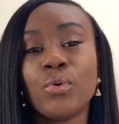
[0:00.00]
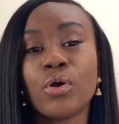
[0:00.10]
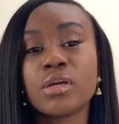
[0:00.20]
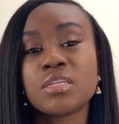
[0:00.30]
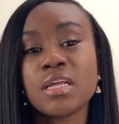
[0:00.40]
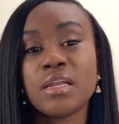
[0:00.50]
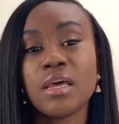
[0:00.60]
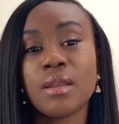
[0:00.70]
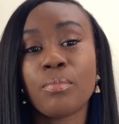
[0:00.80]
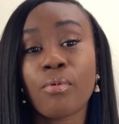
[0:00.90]
are
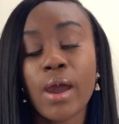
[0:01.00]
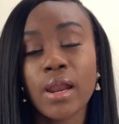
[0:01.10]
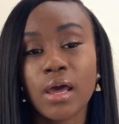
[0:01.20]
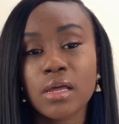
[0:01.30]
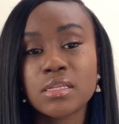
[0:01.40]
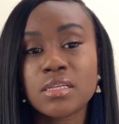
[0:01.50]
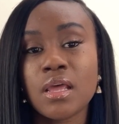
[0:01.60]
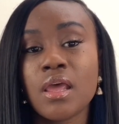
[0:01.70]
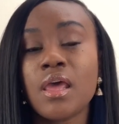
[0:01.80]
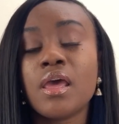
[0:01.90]
selling products,
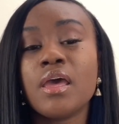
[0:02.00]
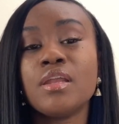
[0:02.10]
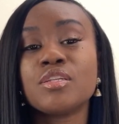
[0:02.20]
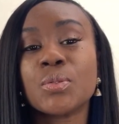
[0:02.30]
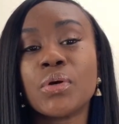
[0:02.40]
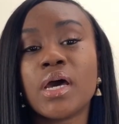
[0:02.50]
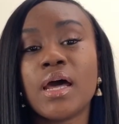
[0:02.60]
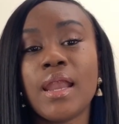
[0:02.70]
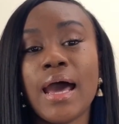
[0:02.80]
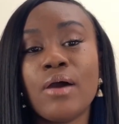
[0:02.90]
it is going to
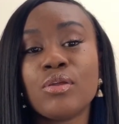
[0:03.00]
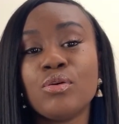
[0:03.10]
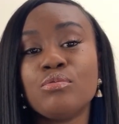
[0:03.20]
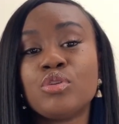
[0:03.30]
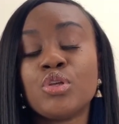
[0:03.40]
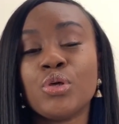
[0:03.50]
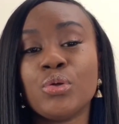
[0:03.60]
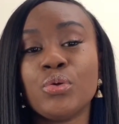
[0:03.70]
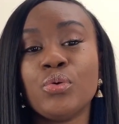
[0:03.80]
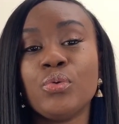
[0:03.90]
allow you
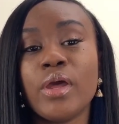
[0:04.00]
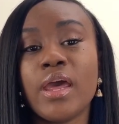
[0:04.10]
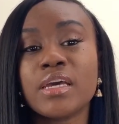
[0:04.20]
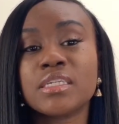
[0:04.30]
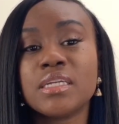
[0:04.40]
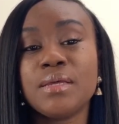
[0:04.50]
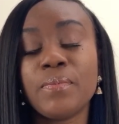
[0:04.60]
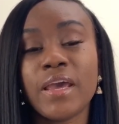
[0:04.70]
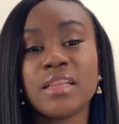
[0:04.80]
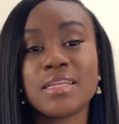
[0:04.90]
to actually
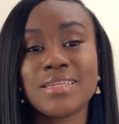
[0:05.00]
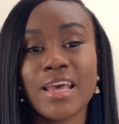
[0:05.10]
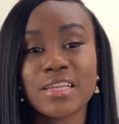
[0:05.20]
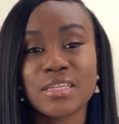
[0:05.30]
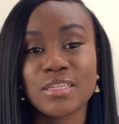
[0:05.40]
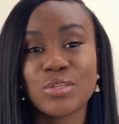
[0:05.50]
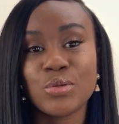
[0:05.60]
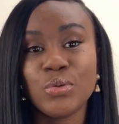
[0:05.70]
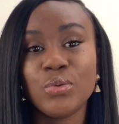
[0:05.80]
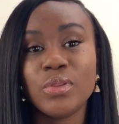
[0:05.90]
pay the taxes
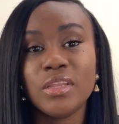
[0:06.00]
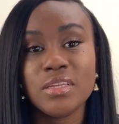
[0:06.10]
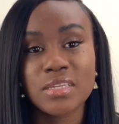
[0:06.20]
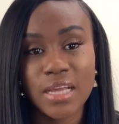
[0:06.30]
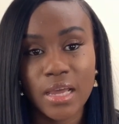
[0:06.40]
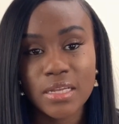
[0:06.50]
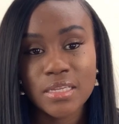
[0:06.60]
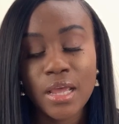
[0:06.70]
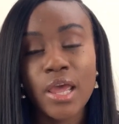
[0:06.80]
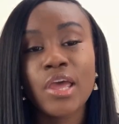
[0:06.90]
to the
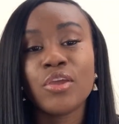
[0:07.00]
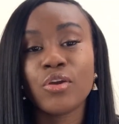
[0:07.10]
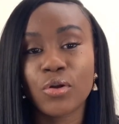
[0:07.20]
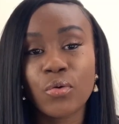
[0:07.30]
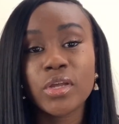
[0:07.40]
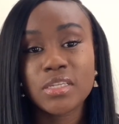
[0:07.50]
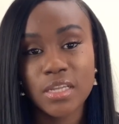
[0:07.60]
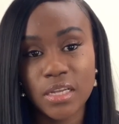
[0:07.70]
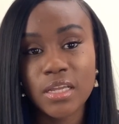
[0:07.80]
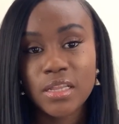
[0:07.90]
state. You're going to
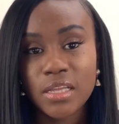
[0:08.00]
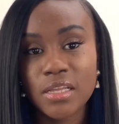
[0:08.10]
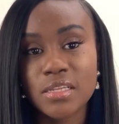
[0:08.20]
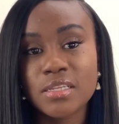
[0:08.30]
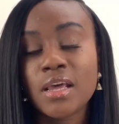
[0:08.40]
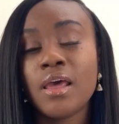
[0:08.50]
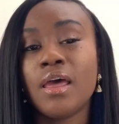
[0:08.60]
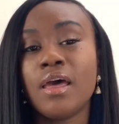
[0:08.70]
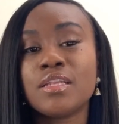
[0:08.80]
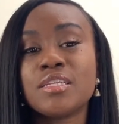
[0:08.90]
need this.
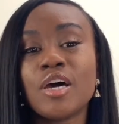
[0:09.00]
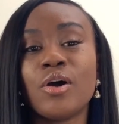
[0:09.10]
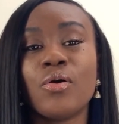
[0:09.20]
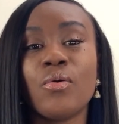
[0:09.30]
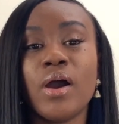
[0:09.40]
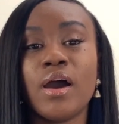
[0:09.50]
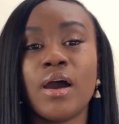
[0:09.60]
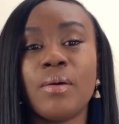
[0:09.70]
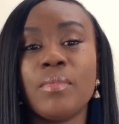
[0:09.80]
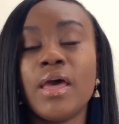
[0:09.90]
So,
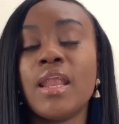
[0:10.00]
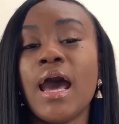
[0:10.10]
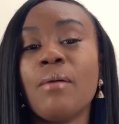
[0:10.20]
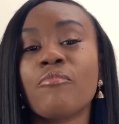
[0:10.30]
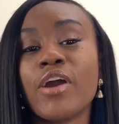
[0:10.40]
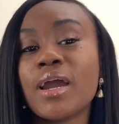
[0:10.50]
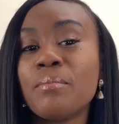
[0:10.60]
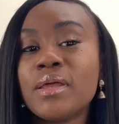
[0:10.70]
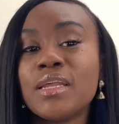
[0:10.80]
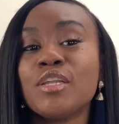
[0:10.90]
and I'm
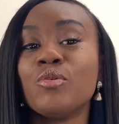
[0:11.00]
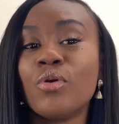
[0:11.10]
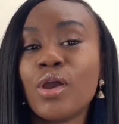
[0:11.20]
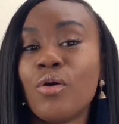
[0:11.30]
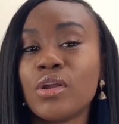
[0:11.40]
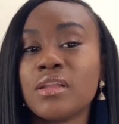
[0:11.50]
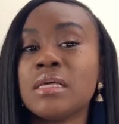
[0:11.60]
recommending doing all of